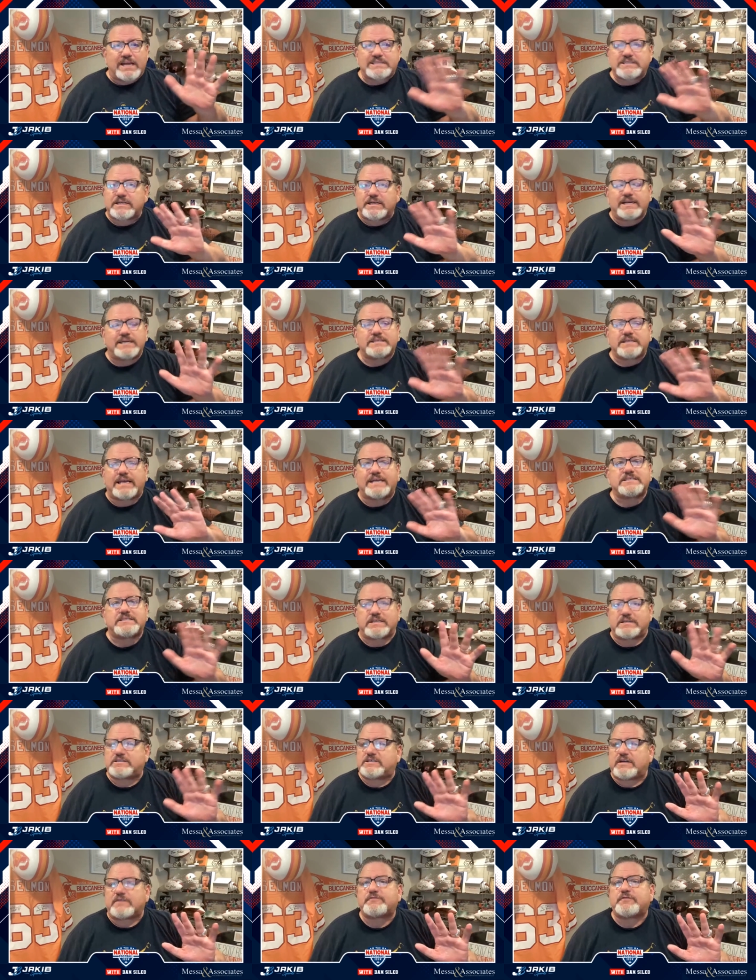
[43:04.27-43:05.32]
It's it, it's a
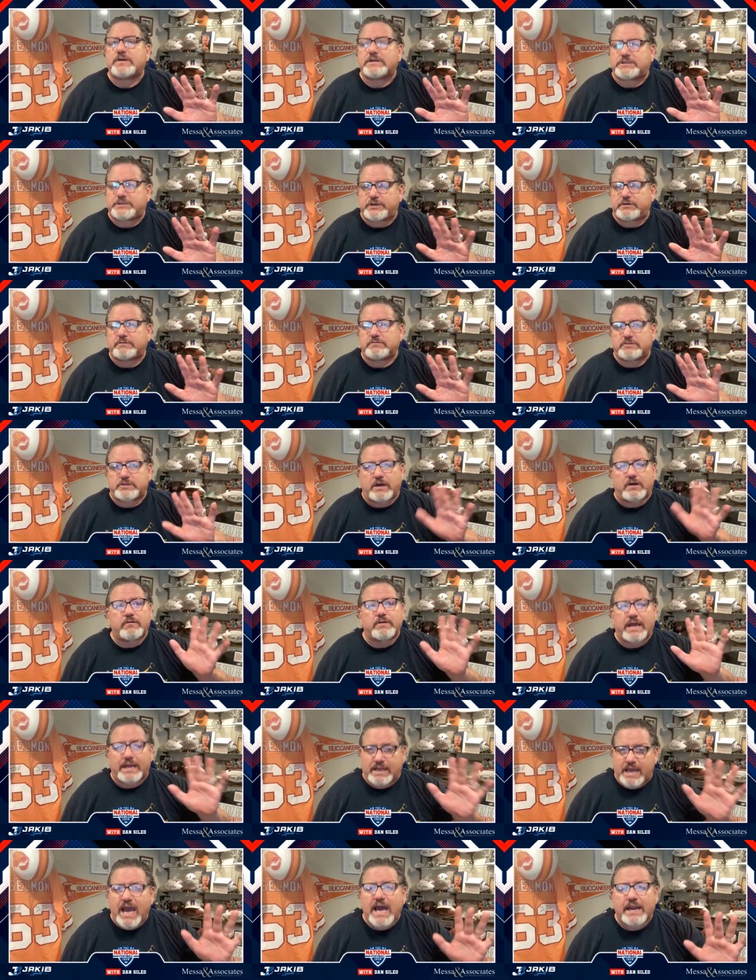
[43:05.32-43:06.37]
different dude, Tone.
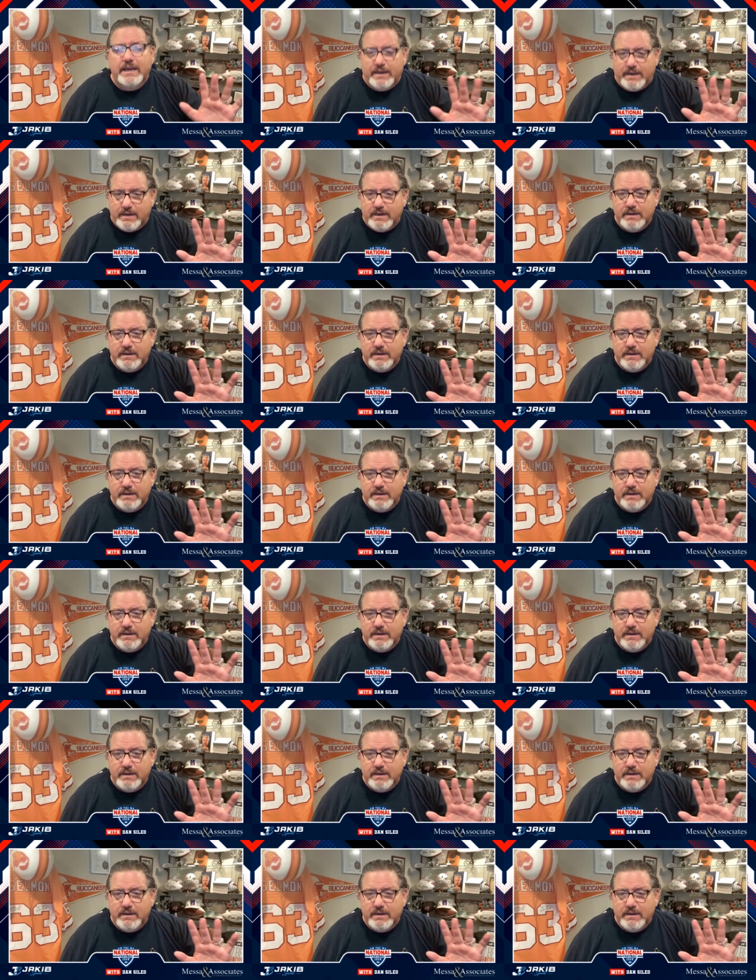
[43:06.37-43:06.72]
I got it.